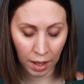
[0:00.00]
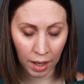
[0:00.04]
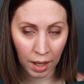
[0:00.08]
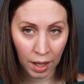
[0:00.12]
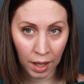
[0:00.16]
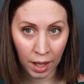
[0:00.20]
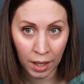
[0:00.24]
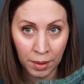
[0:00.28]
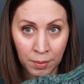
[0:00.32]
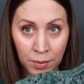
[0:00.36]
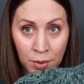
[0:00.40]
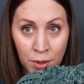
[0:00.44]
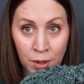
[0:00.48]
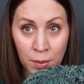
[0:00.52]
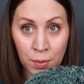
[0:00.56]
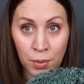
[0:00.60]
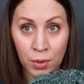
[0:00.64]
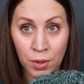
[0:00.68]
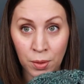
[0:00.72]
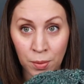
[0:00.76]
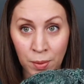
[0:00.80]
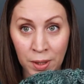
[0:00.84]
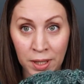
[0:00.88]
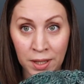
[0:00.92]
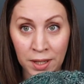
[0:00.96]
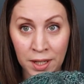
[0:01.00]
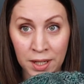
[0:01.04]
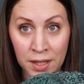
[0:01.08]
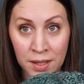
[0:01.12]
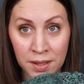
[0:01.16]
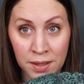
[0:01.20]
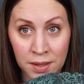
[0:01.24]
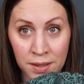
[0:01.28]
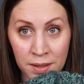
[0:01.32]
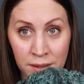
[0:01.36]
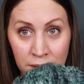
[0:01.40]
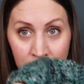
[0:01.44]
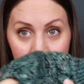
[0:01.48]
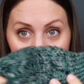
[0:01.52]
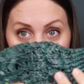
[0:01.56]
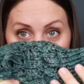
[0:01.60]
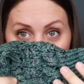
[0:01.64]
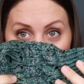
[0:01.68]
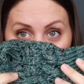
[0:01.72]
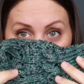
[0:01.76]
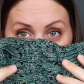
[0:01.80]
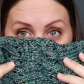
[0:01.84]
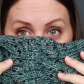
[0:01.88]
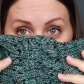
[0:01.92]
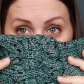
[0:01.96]
I'm going to put away this
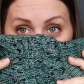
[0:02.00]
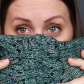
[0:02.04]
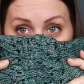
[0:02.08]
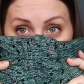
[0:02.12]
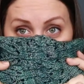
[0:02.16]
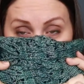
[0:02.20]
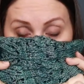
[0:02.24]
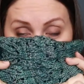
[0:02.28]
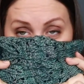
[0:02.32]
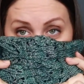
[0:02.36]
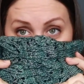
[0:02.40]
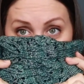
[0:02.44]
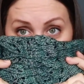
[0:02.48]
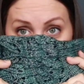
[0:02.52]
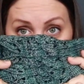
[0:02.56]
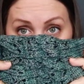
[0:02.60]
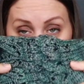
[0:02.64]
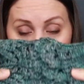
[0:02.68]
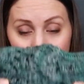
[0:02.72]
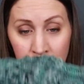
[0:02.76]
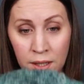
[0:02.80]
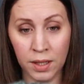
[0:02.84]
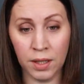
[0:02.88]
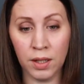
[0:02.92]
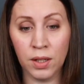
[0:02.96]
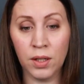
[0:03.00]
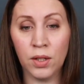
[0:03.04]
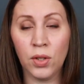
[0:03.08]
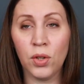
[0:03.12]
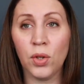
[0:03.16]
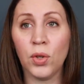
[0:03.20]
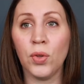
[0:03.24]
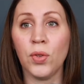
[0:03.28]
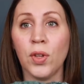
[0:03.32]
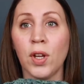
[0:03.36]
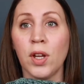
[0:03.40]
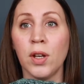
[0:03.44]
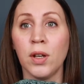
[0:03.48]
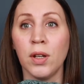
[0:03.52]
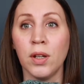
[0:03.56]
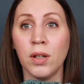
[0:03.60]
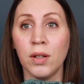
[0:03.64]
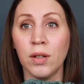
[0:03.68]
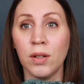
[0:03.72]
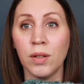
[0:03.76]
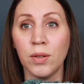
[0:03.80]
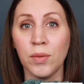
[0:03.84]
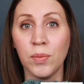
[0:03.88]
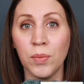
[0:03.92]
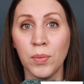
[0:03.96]
lovely squishy Kuutar
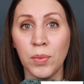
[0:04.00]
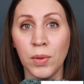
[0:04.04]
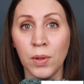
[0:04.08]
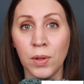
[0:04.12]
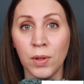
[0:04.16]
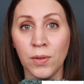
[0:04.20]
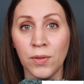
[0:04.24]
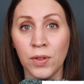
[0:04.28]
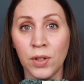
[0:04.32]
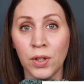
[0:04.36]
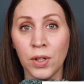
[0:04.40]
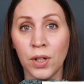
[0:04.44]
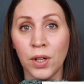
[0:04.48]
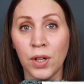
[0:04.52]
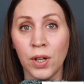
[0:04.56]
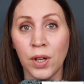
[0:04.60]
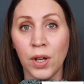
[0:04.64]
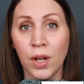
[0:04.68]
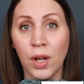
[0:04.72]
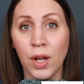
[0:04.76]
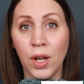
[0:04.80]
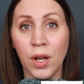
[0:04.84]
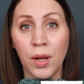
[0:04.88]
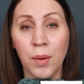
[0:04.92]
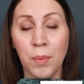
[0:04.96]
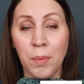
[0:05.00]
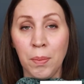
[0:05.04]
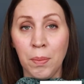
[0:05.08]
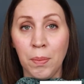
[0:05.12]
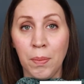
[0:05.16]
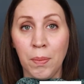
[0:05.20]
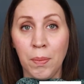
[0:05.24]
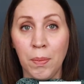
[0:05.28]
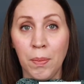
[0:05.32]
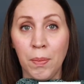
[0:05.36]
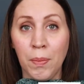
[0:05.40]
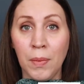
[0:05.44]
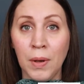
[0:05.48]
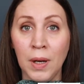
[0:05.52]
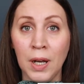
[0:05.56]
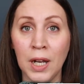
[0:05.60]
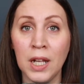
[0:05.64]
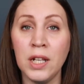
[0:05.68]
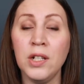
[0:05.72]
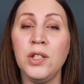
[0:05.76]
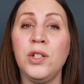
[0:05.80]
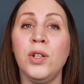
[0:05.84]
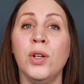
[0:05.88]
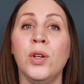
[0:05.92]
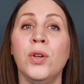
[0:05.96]
pullover,
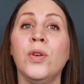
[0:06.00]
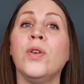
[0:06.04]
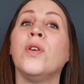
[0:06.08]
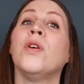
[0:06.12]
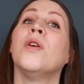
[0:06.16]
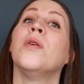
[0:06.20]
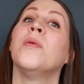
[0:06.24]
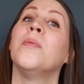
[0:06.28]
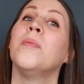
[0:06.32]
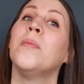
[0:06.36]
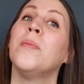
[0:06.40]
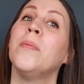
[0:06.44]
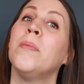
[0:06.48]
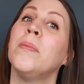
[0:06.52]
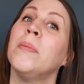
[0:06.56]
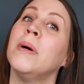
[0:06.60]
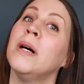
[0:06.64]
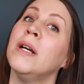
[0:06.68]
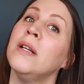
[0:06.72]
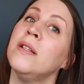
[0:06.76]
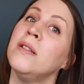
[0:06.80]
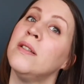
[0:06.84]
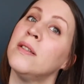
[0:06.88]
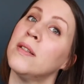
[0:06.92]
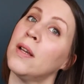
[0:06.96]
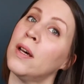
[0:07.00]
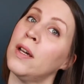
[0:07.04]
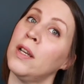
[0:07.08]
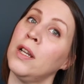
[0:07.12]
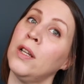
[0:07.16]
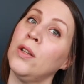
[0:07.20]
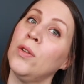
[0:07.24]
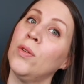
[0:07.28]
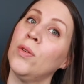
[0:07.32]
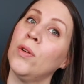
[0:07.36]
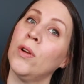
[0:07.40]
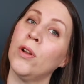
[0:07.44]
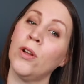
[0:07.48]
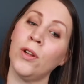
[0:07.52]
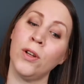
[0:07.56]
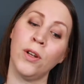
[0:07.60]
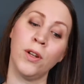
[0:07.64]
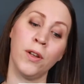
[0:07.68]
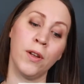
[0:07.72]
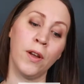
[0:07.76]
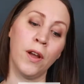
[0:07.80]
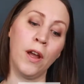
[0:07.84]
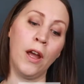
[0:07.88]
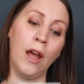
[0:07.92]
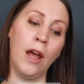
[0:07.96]
lace yoke by Sari Nordlund,
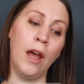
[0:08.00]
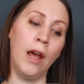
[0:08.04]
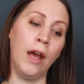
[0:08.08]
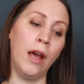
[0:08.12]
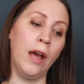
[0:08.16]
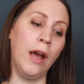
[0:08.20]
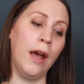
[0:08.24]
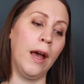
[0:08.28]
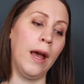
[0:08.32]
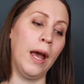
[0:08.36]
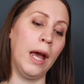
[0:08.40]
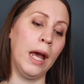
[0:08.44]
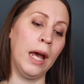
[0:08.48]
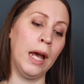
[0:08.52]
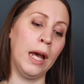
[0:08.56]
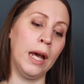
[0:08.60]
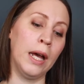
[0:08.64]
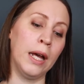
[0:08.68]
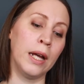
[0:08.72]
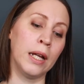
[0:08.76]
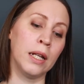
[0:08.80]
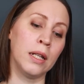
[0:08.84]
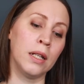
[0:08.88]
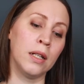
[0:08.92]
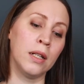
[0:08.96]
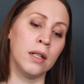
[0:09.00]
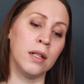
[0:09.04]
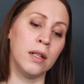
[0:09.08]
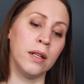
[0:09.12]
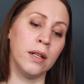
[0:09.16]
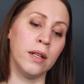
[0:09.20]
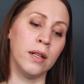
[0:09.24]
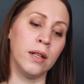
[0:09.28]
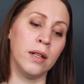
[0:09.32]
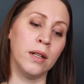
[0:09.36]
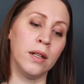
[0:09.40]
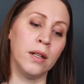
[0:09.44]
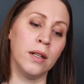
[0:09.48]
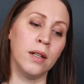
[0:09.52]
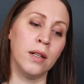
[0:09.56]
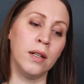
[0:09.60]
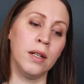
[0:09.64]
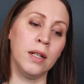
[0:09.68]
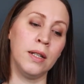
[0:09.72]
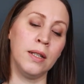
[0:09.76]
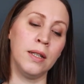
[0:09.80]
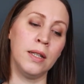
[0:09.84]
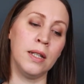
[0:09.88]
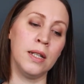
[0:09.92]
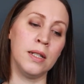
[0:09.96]
and
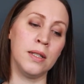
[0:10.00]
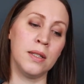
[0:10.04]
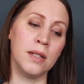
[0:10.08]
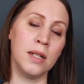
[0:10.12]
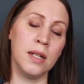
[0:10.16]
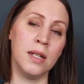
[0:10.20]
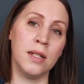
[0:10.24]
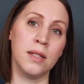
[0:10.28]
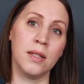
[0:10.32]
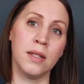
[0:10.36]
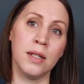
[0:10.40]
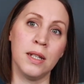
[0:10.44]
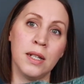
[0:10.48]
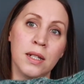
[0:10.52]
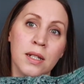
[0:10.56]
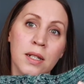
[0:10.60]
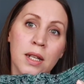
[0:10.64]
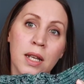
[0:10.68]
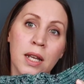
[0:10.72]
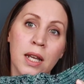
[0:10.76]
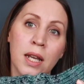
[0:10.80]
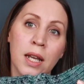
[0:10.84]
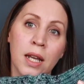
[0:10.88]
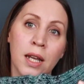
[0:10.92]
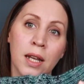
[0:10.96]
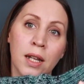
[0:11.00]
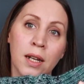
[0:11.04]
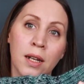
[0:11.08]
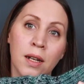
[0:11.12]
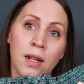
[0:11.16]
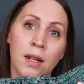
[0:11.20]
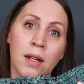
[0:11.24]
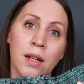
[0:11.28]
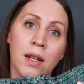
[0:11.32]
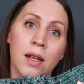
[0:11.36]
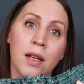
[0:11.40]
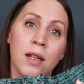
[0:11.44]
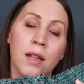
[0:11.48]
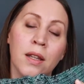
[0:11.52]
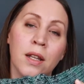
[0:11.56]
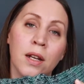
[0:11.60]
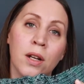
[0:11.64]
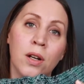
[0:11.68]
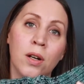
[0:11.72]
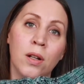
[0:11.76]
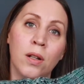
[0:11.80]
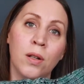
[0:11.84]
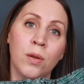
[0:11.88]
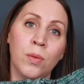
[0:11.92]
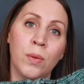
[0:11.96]
this is knit in the
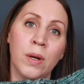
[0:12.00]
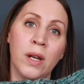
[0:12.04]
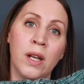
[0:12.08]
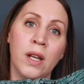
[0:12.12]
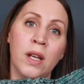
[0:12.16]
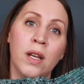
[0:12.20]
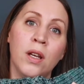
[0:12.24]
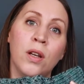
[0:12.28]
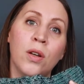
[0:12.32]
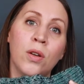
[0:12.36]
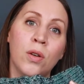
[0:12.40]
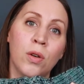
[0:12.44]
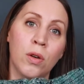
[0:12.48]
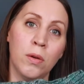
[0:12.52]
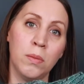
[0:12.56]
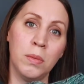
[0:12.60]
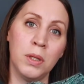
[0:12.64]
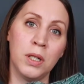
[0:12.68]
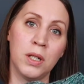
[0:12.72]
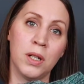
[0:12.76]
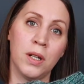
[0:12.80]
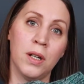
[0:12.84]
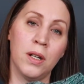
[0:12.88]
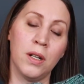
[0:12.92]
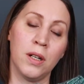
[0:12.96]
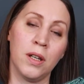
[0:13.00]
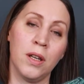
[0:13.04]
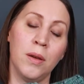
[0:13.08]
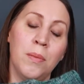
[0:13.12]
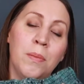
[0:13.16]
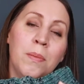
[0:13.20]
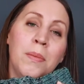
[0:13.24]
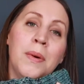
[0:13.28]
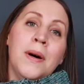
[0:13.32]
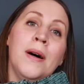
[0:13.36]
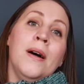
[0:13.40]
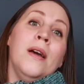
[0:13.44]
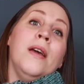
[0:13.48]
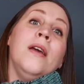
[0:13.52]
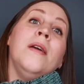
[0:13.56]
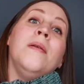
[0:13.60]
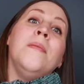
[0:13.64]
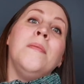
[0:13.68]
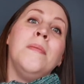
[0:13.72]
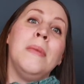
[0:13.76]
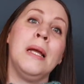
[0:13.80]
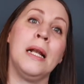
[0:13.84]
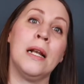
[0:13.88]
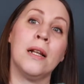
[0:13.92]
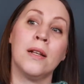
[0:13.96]
colorway Kuutar by
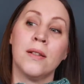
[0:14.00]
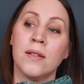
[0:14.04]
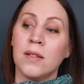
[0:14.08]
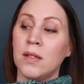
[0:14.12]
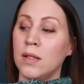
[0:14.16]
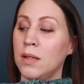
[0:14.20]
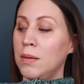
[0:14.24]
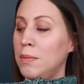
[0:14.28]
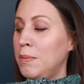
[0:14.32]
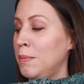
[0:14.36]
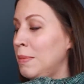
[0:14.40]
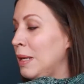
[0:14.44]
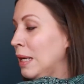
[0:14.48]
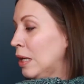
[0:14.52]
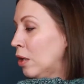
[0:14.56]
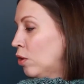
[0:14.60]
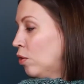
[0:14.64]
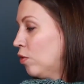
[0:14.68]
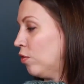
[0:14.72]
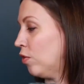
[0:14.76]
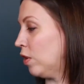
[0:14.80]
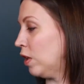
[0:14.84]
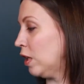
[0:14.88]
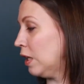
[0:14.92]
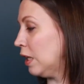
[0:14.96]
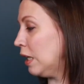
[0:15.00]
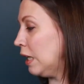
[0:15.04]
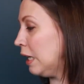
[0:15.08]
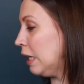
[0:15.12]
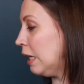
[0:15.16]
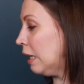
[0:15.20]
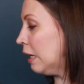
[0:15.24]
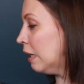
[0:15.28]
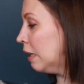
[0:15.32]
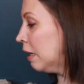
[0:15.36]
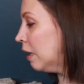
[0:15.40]
Millas Mikrofargeri.